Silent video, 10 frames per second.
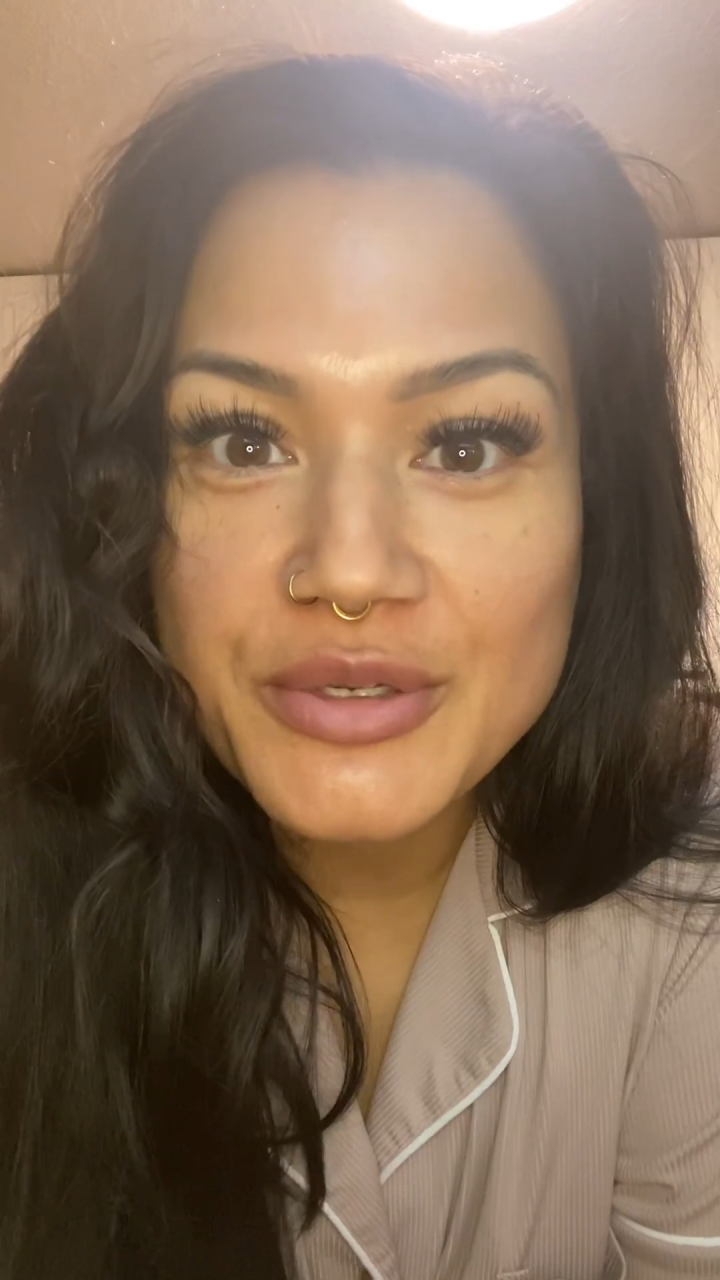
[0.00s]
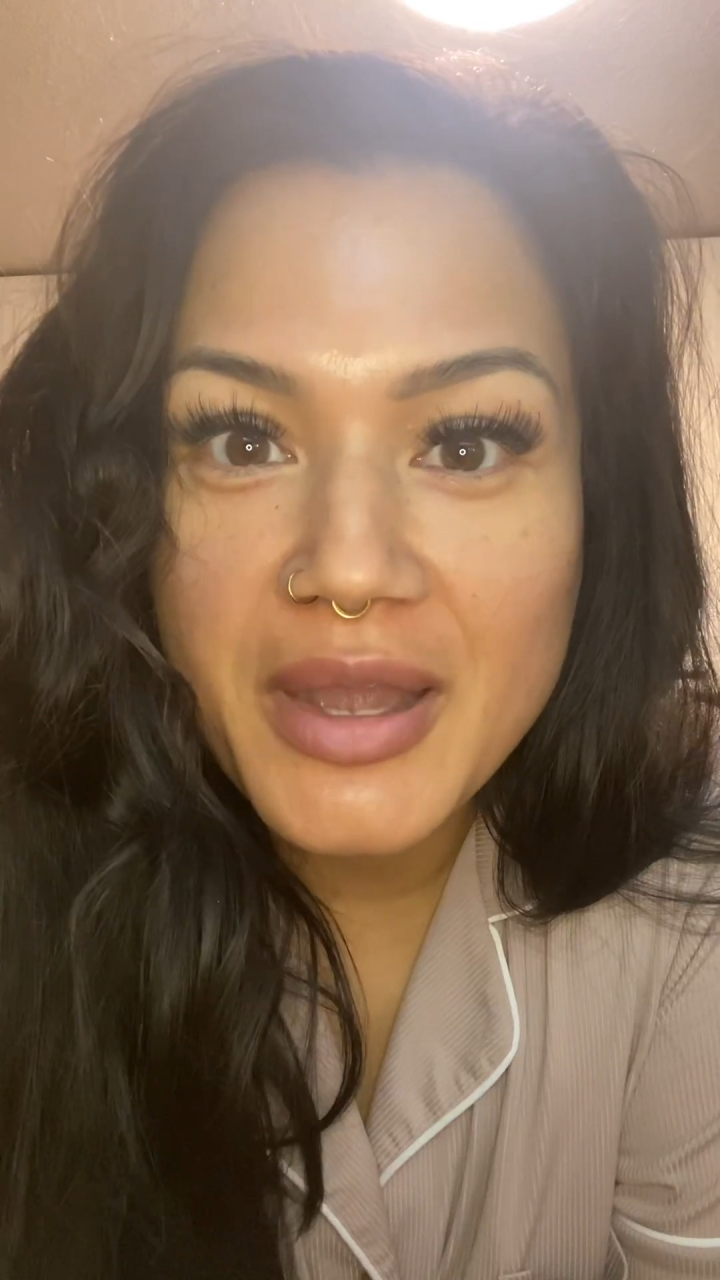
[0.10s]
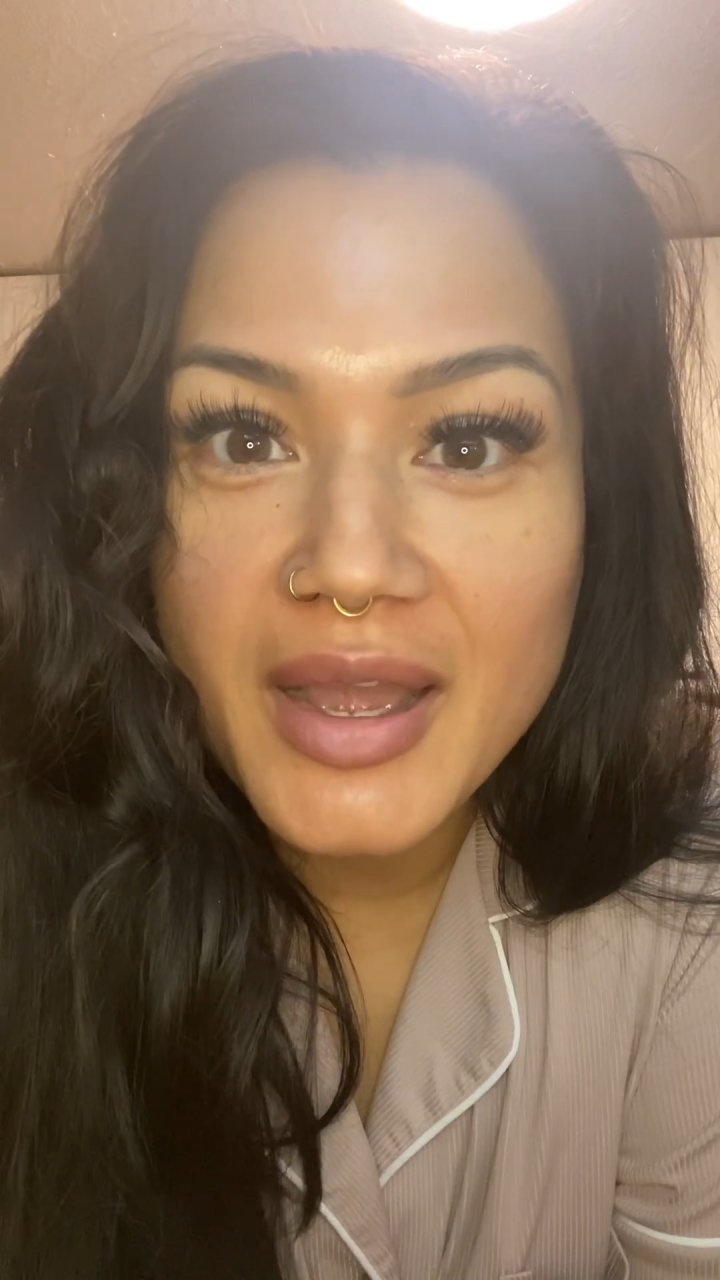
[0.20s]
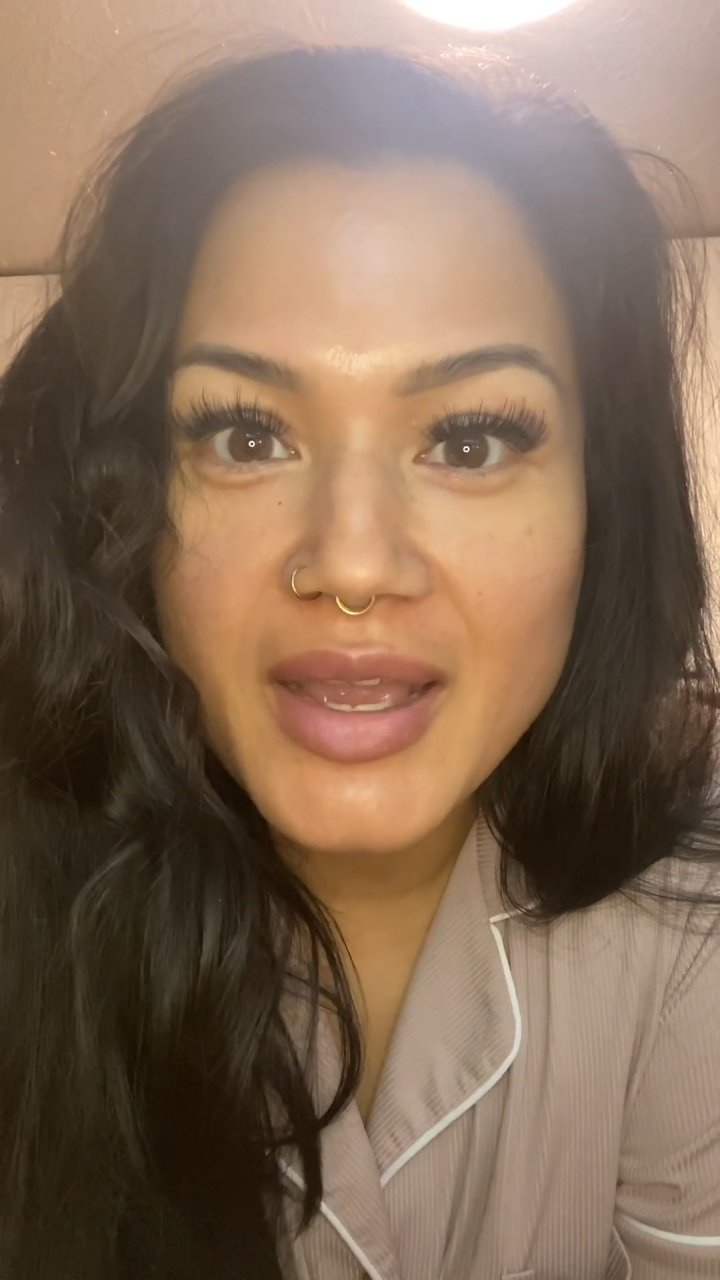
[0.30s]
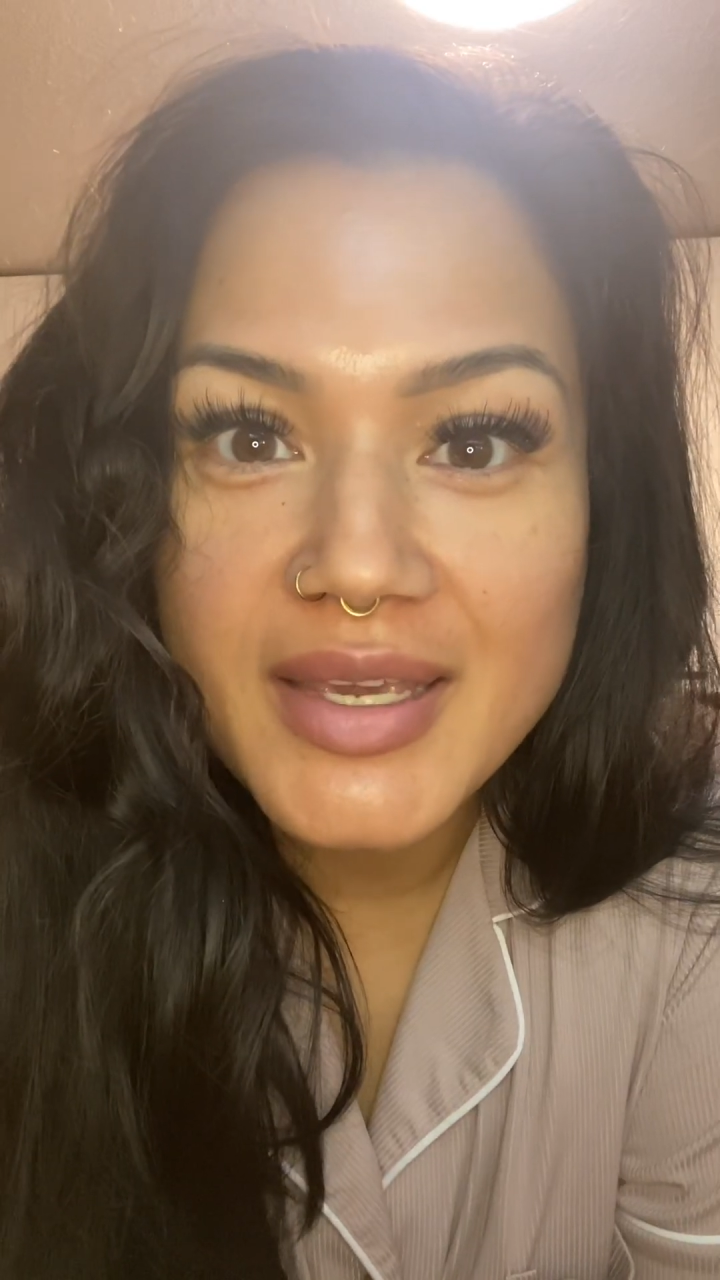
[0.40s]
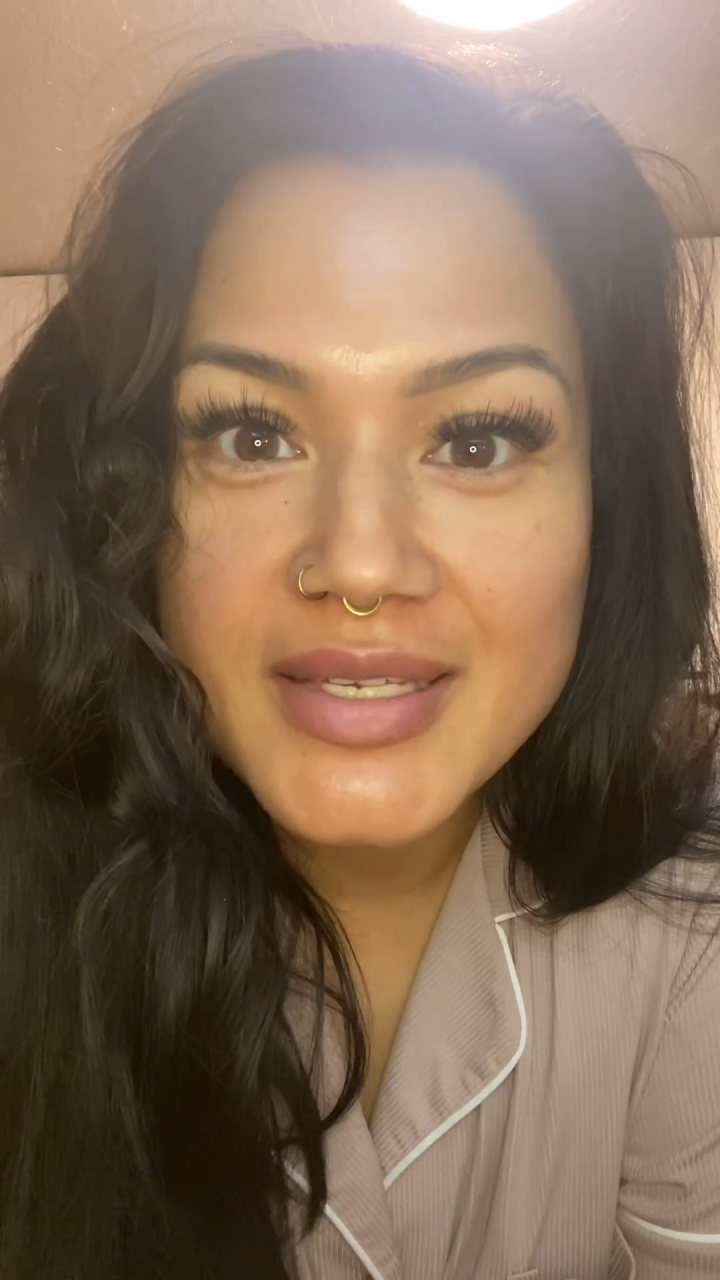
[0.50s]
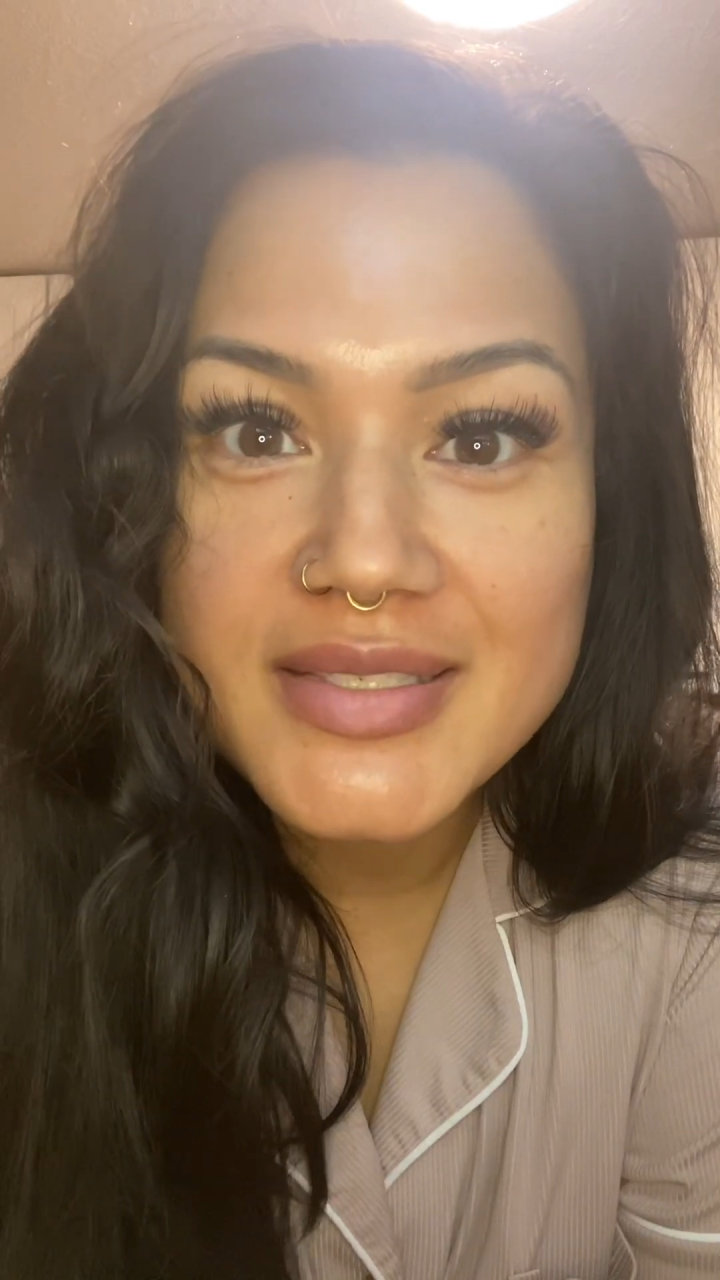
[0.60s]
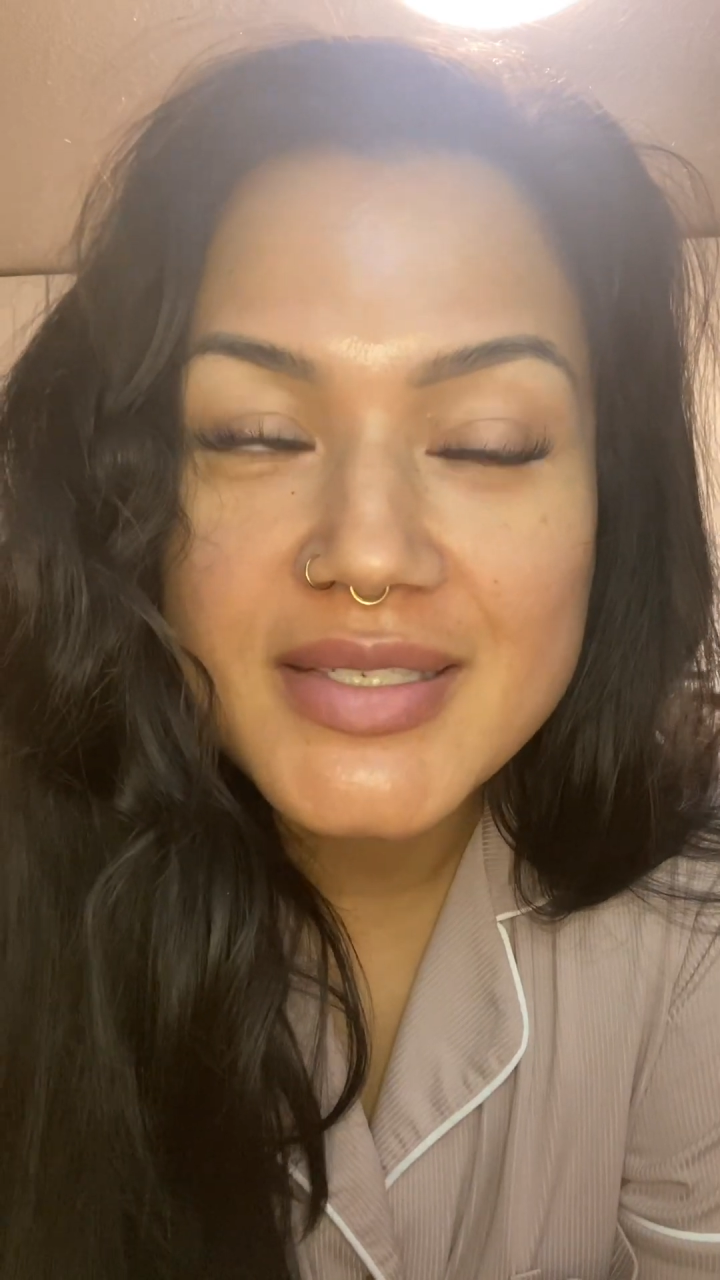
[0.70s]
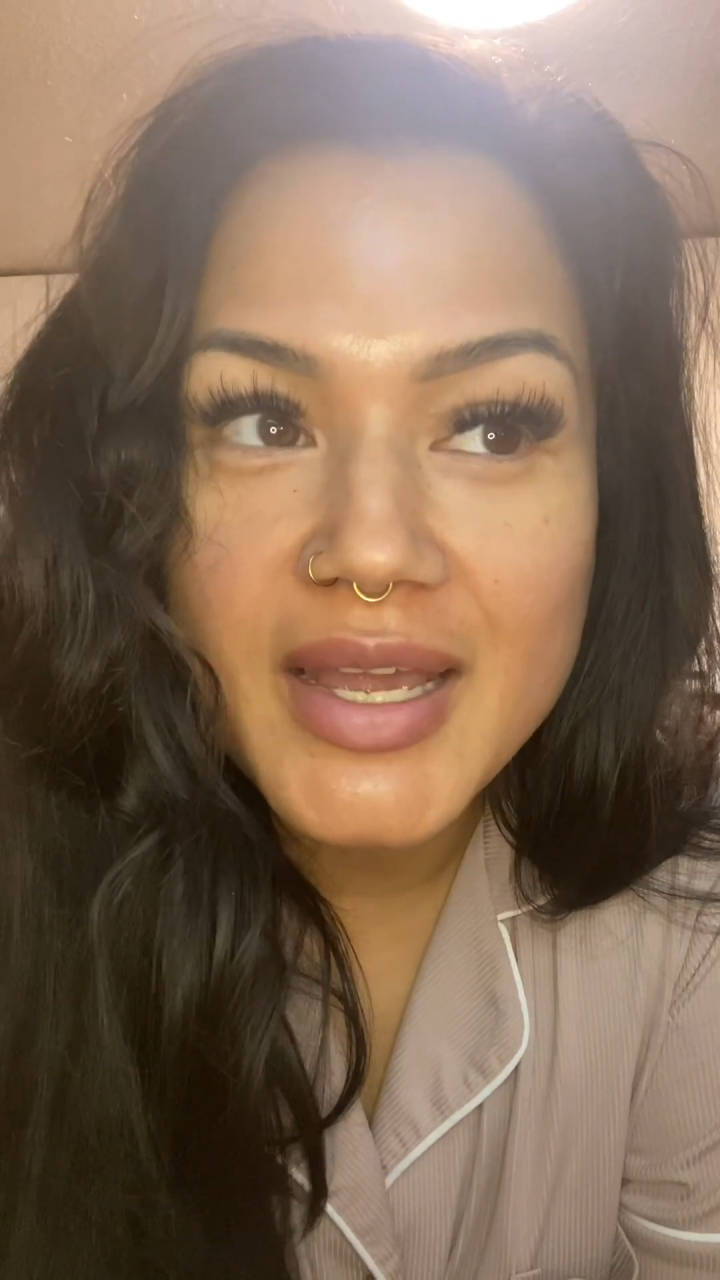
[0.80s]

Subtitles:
guys.